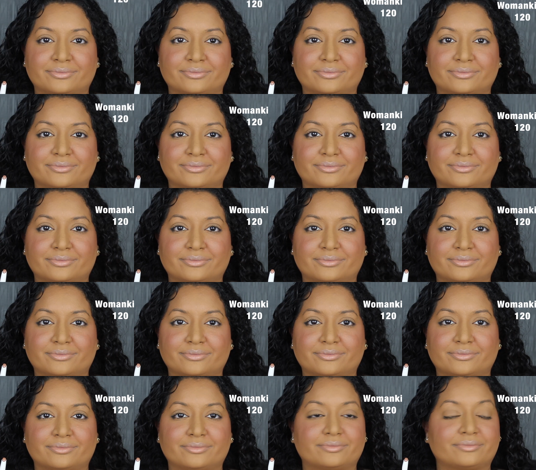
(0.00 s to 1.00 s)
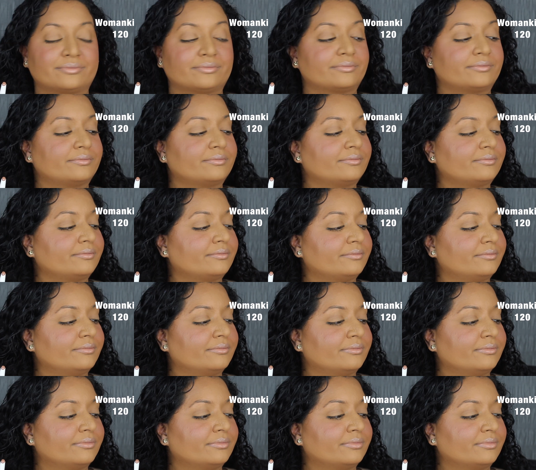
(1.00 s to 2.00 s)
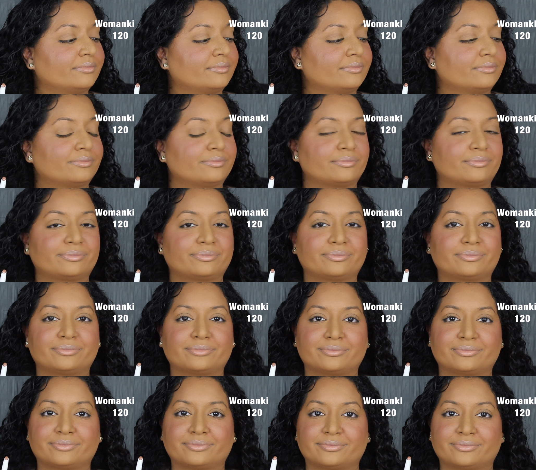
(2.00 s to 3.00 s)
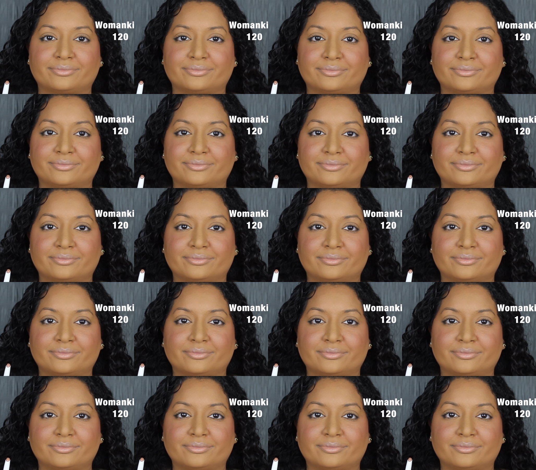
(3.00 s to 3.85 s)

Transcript: (no one is talking)